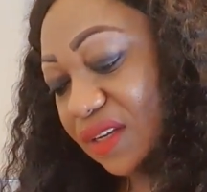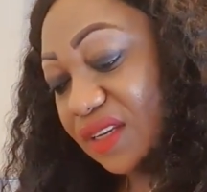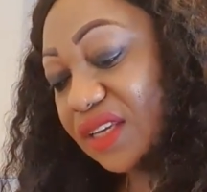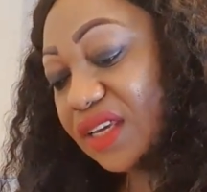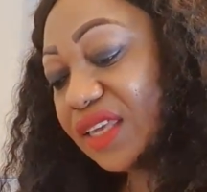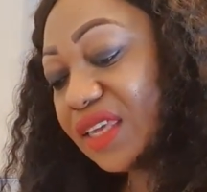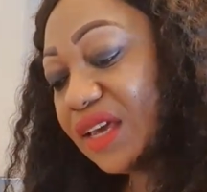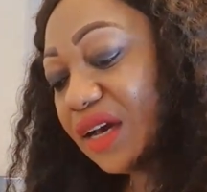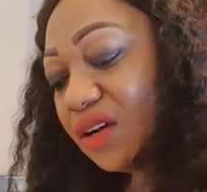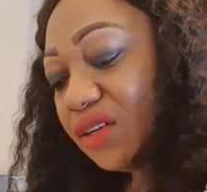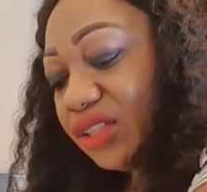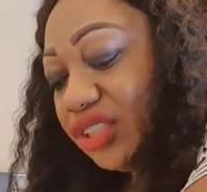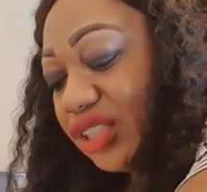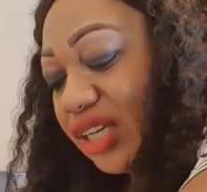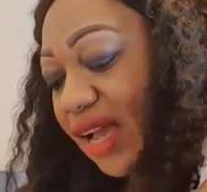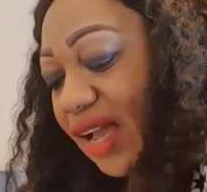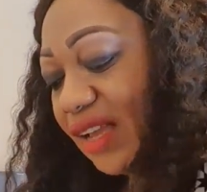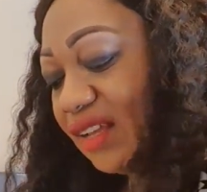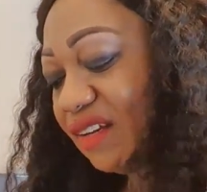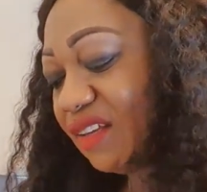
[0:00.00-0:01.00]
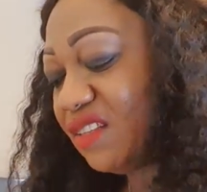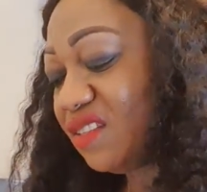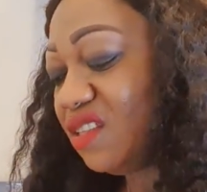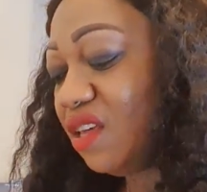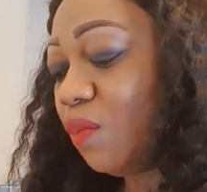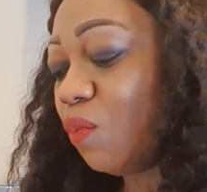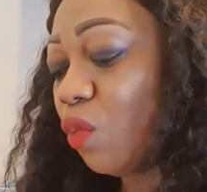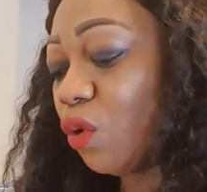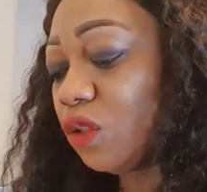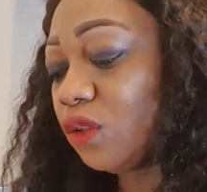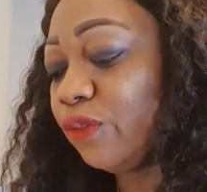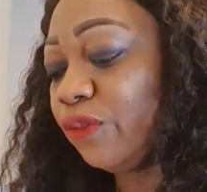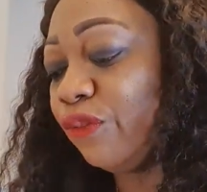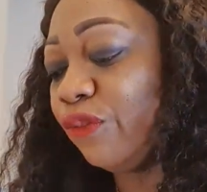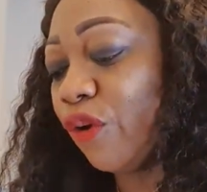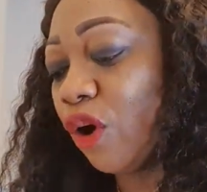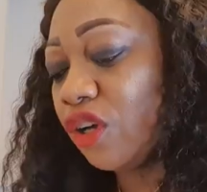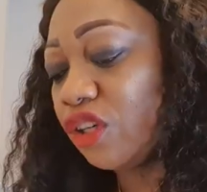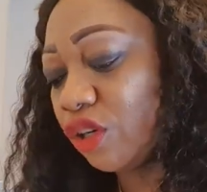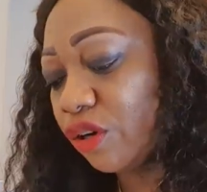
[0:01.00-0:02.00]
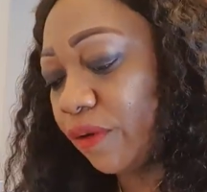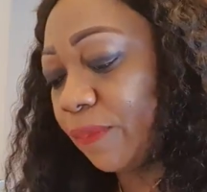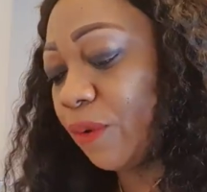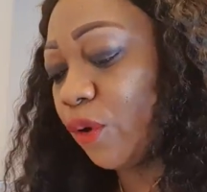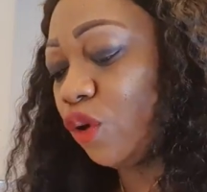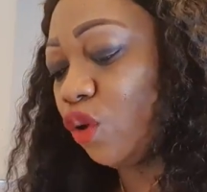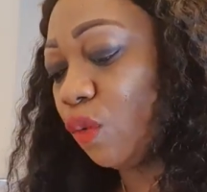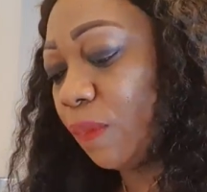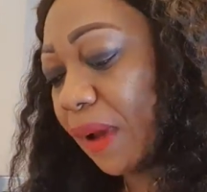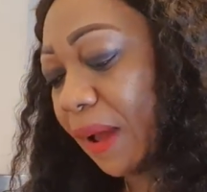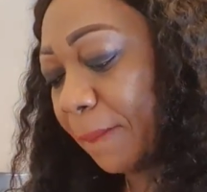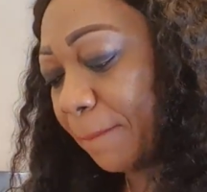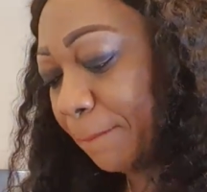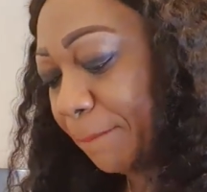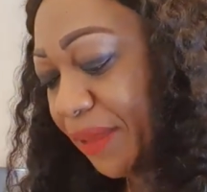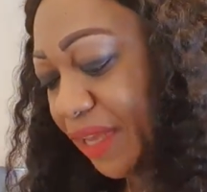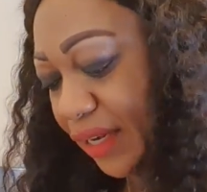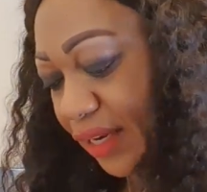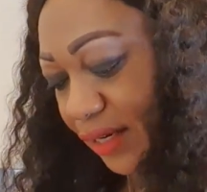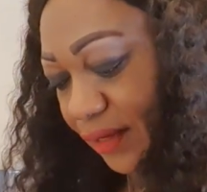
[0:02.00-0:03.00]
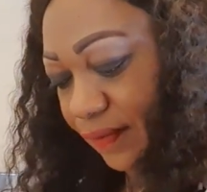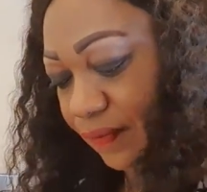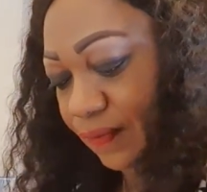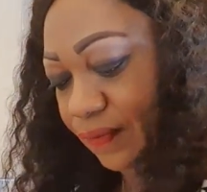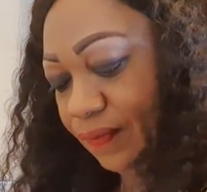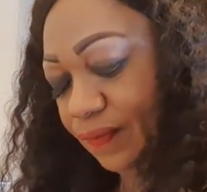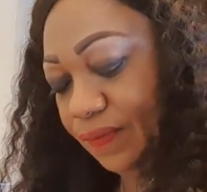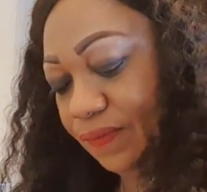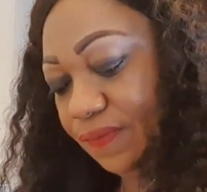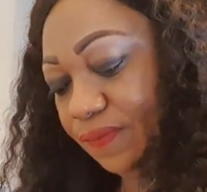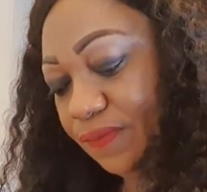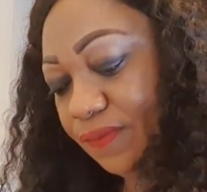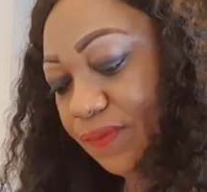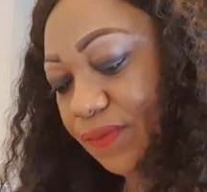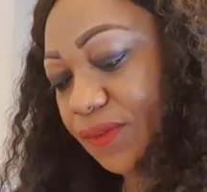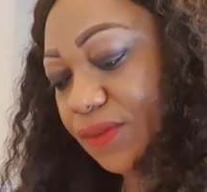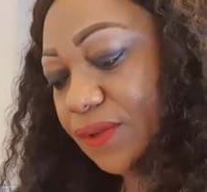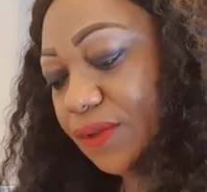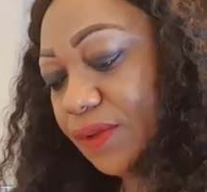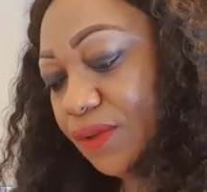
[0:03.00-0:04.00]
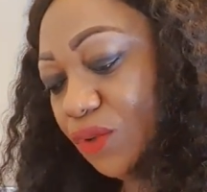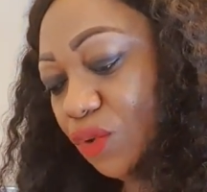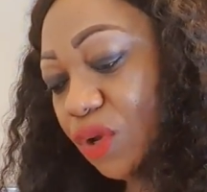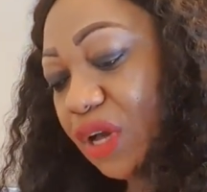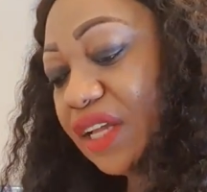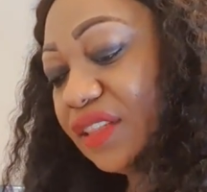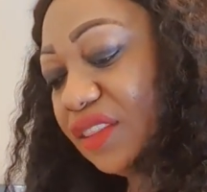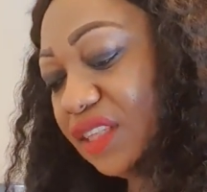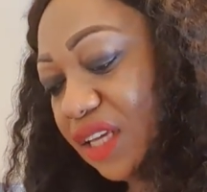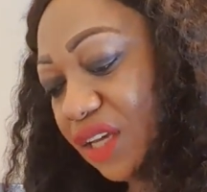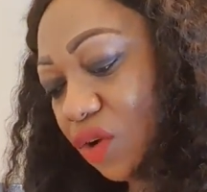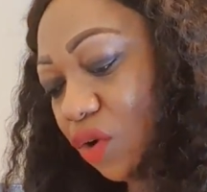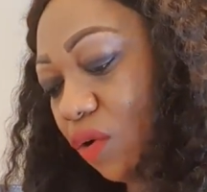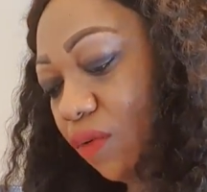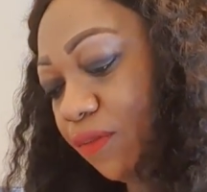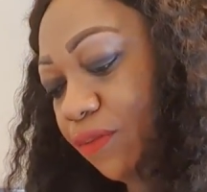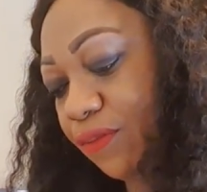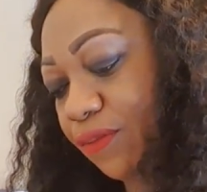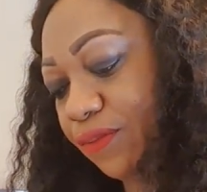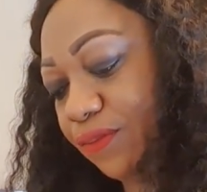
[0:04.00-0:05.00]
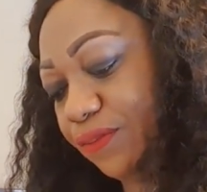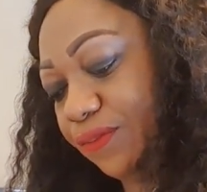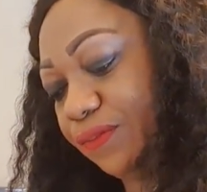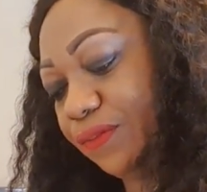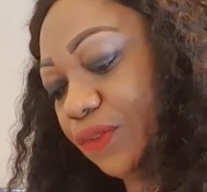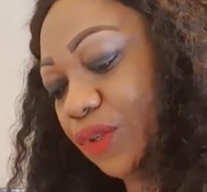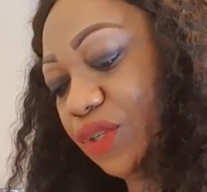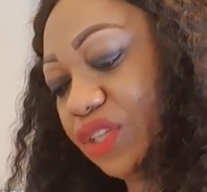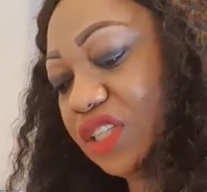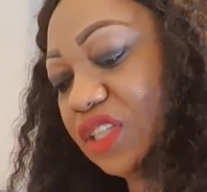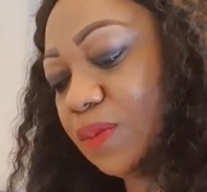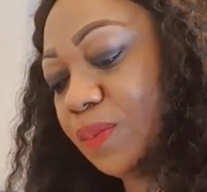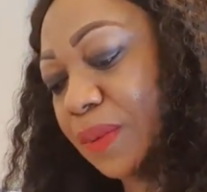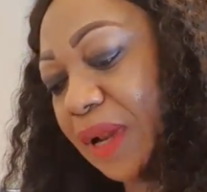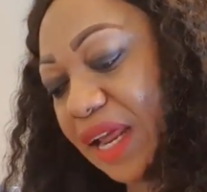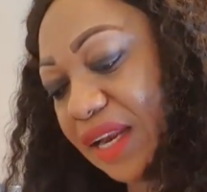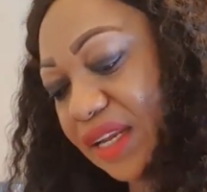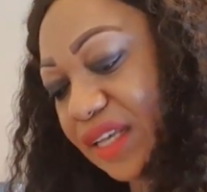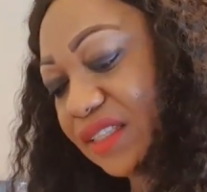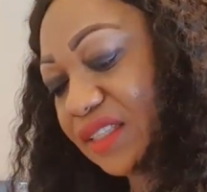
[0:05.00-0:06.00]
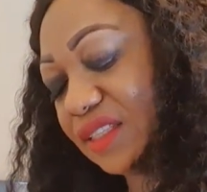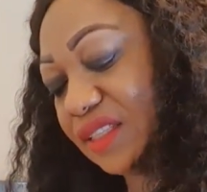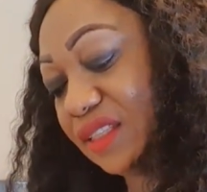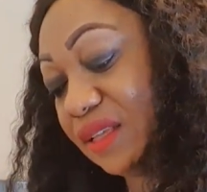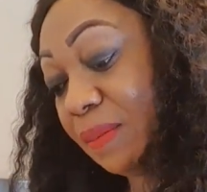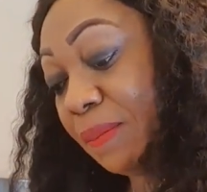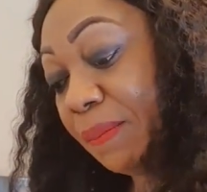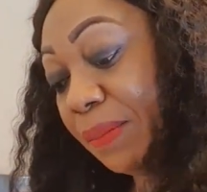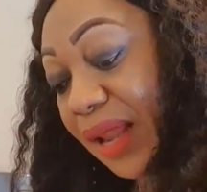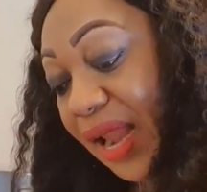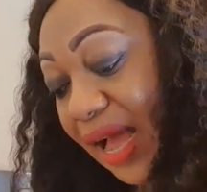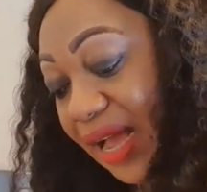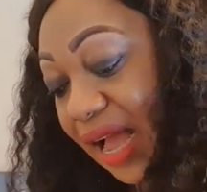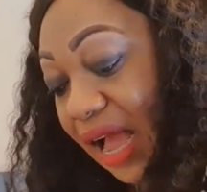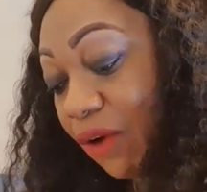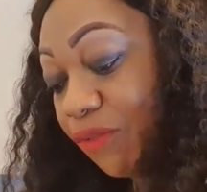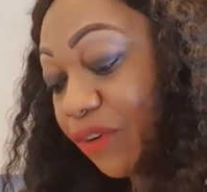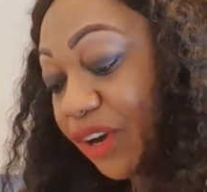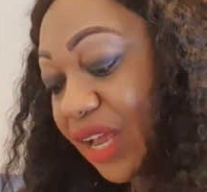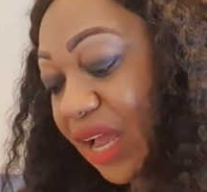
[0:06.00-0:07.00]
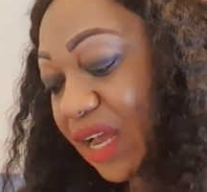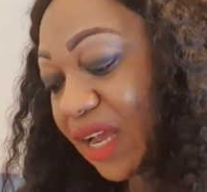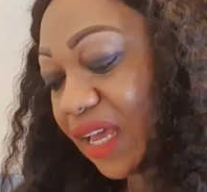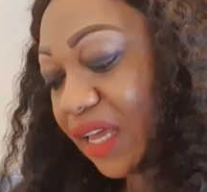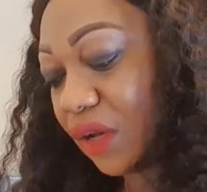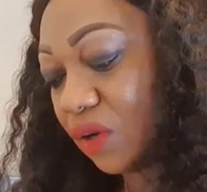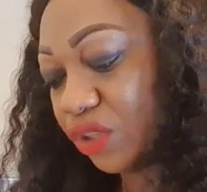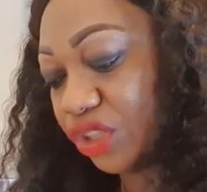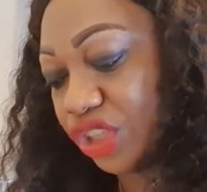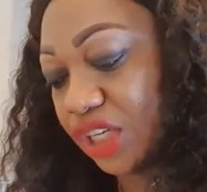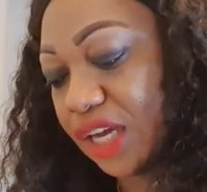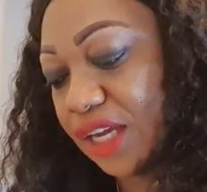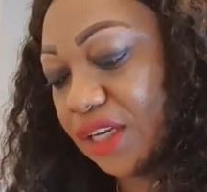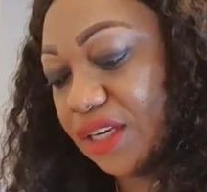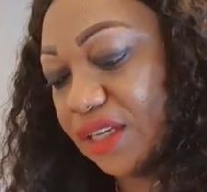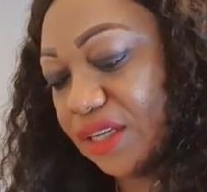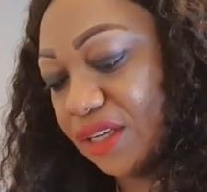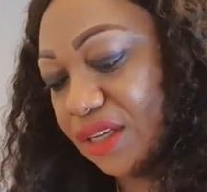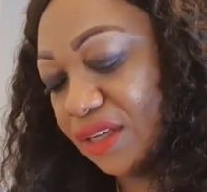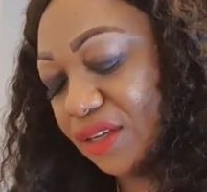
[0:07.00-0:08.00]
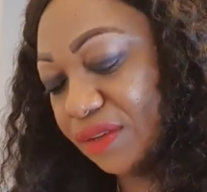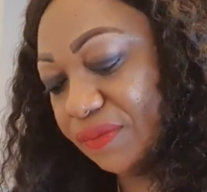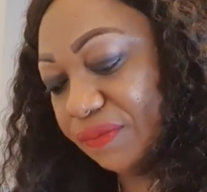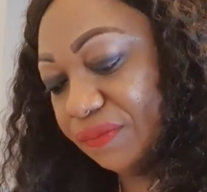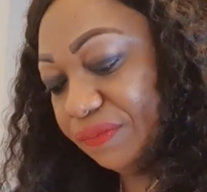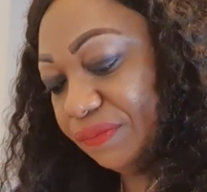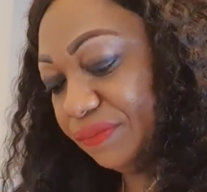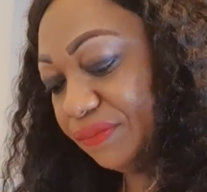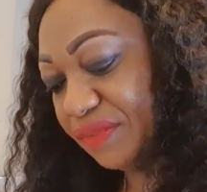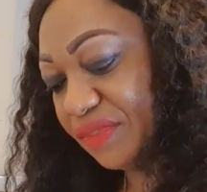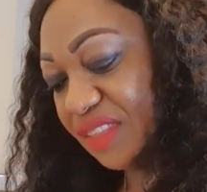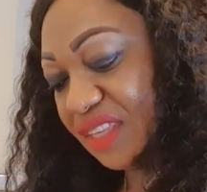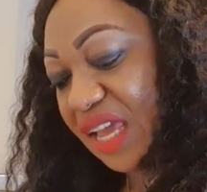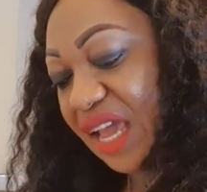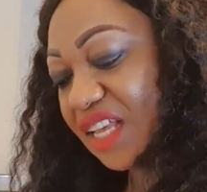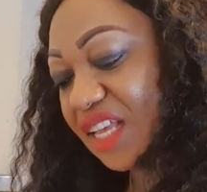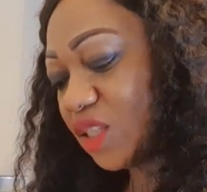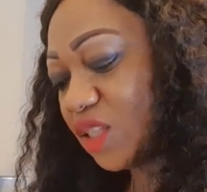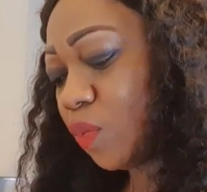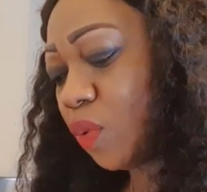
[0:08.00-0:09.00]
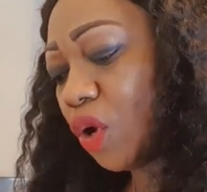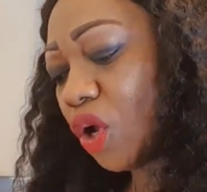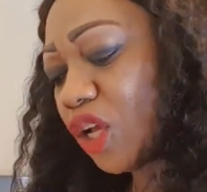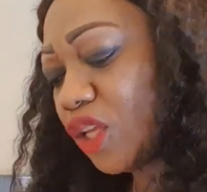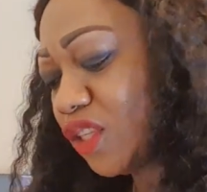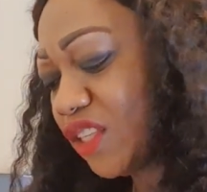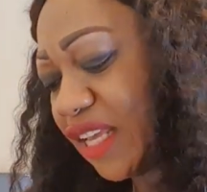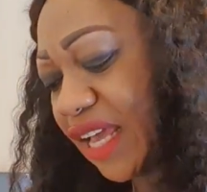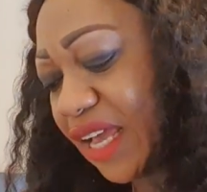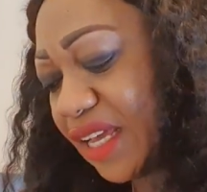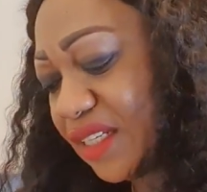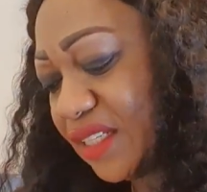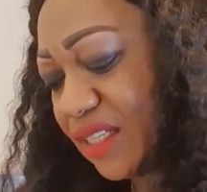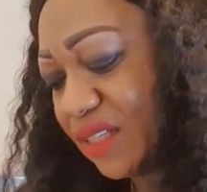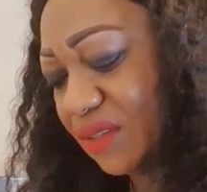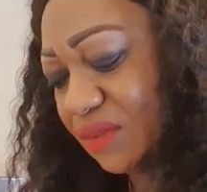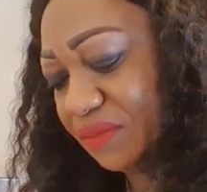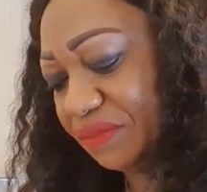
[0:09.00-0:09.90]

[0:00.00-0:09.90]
The girl child is the most vulnerable human being you can think of on this planet. The black African girl child, they are exploited.